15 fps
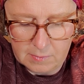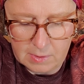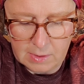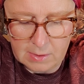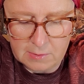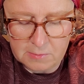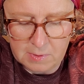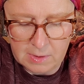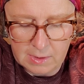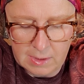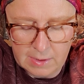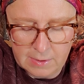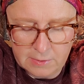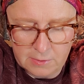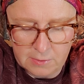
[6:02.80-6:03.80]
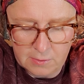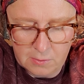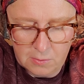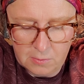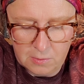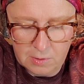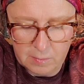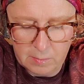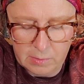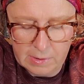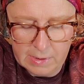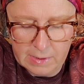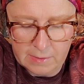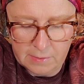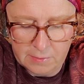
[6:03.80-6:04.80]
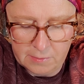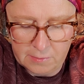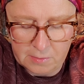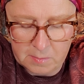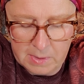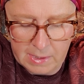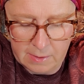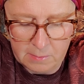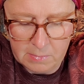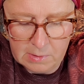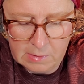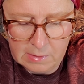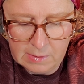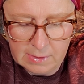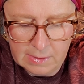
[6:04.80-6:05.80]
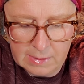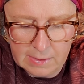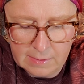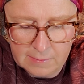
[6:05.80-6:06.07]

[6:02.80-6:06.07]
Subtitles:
As we engage our core, breathe through the back body.